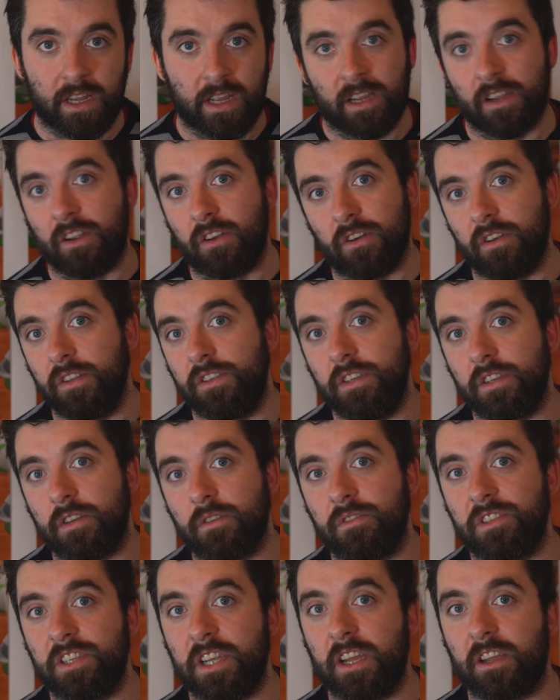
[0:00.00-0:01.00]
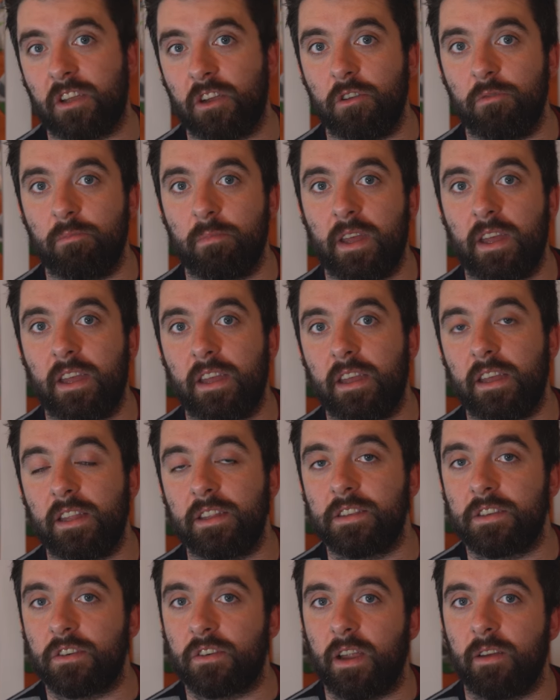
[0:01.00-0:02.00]
I encourage you to go check out my
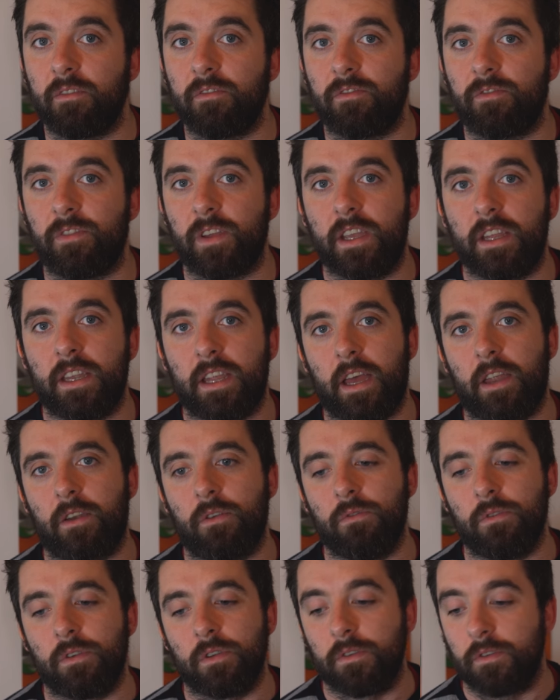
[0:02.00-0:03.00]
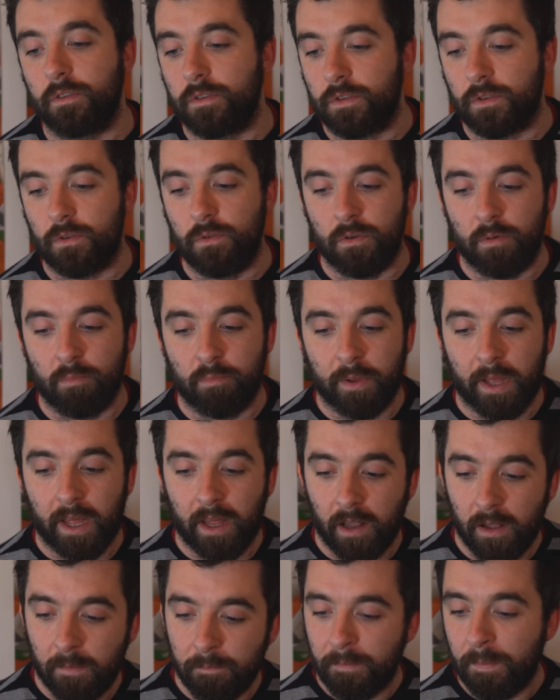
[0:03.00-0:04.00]
Instagram feed at Eoghan underscore
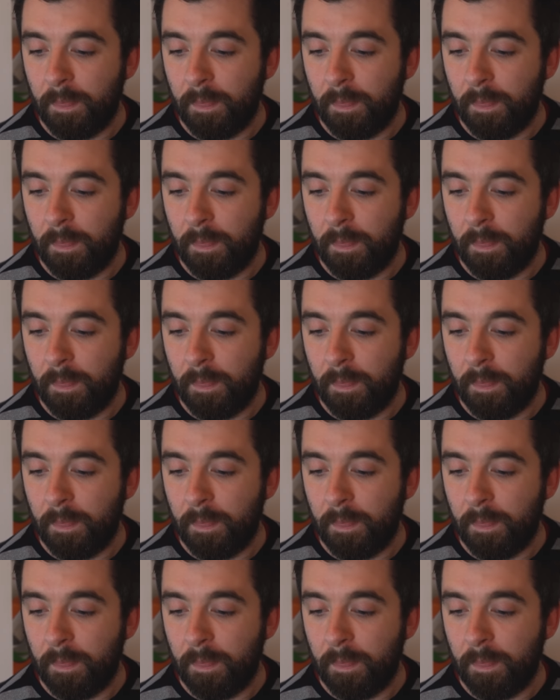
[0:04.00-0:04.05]
Bell.